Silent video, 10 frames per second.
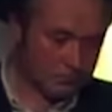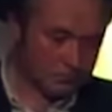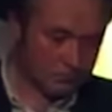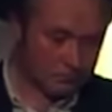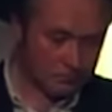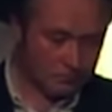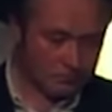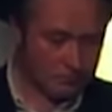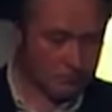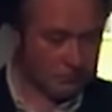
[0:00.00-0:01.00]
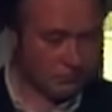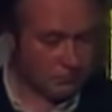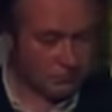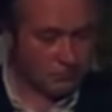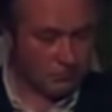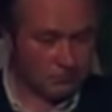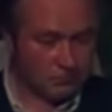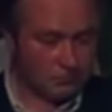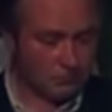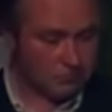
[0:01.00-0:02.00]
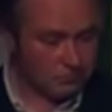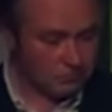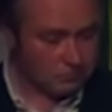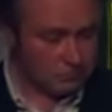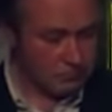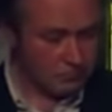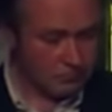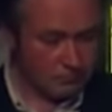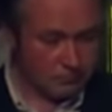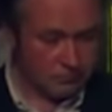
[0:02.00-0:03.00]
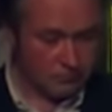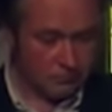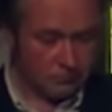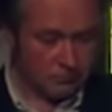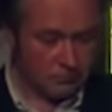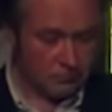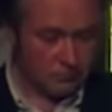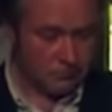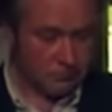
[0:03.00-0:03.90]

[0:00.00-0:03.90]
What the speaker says: (no one is talking)